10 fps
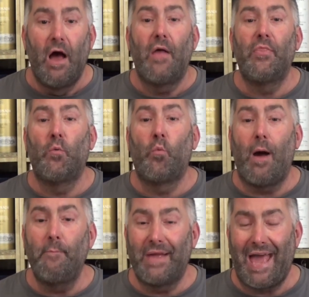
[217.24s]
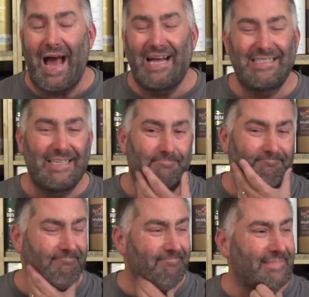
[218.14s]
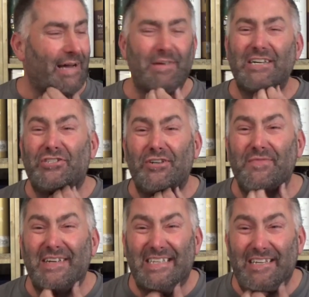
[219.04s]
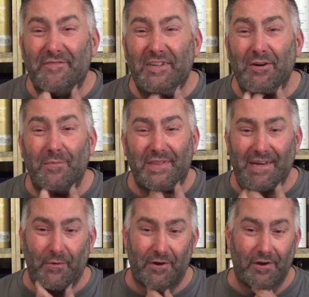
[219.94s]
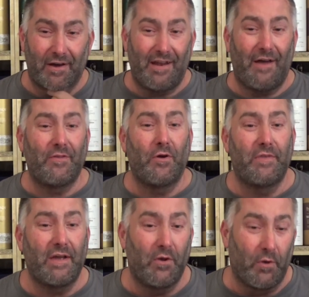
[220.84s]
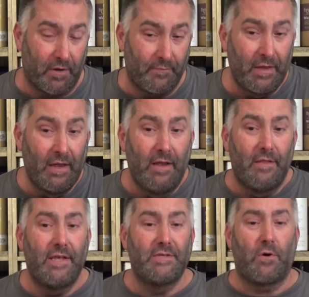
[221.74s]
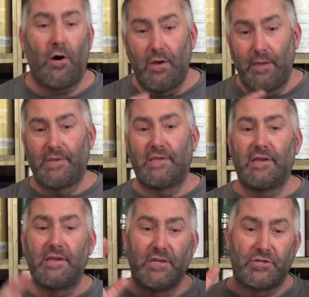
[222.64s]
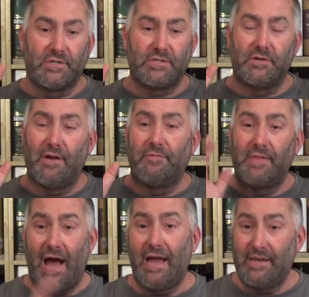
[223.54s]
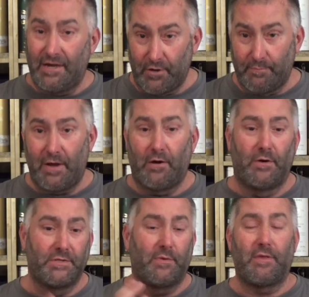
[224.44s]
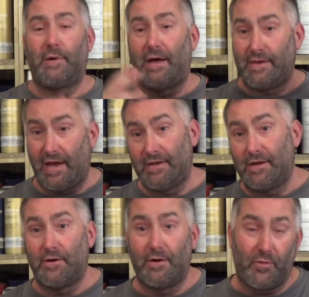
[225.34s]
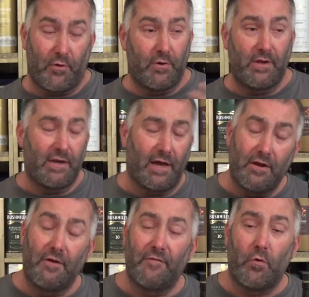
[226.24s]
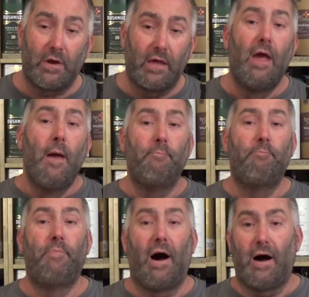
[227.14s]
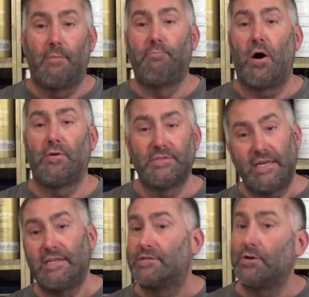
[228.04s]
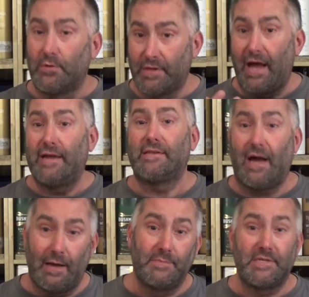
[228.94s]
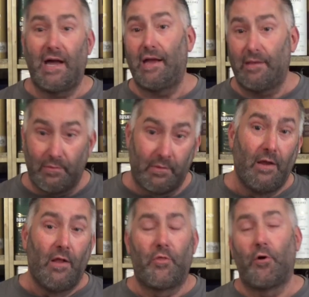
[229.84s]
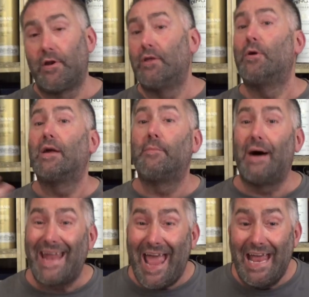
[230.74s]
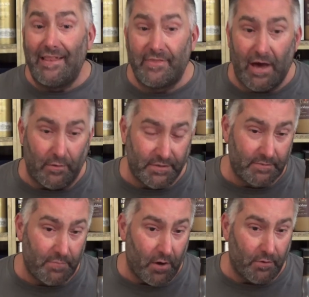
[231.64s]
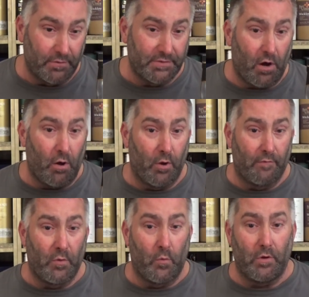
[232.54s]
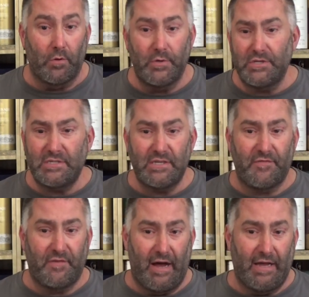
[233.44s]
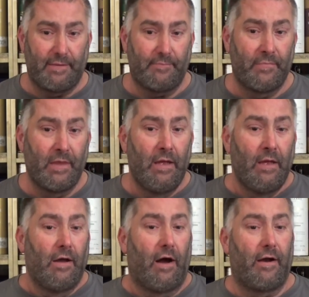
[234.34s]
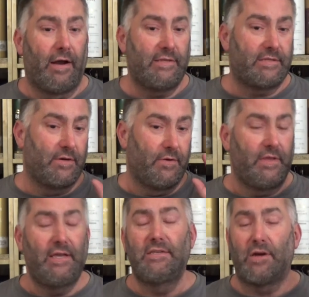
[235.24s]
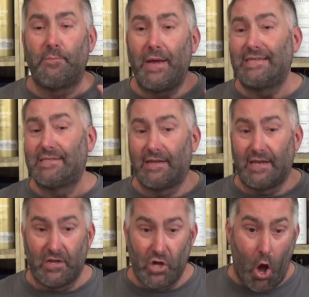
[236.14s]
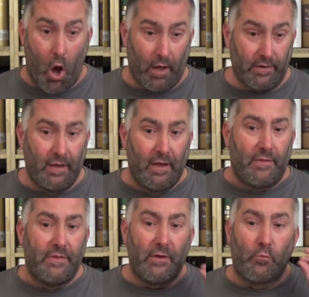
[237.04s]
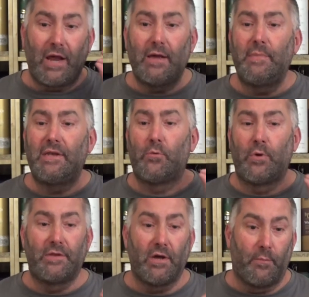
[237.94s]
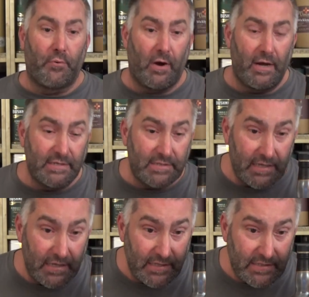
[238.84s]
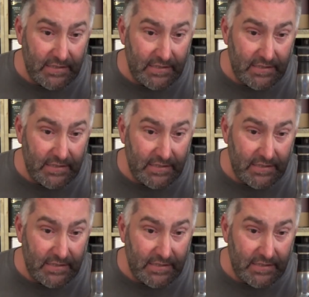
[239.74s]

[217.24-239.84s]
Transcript: the Rum Cask. Mm, I'm not sure if I did a video about that one or not. i have to go take a look. These were all limited editions, So you have 900 barrels with about 930, 940 um, bottles each. So 9 times 930, you get about 8,000 bottles all over the world, which is just fine. All right, so these are basically gone. The recommended retail price is